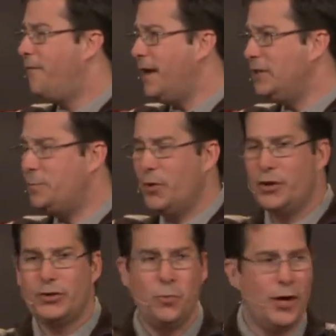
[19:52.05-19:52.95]

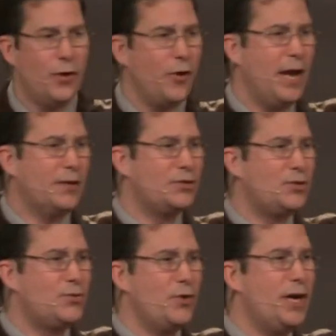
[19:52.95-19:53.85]
Facebook, Twitter, and a
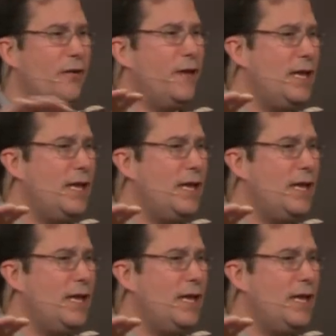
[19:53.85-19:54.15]
string of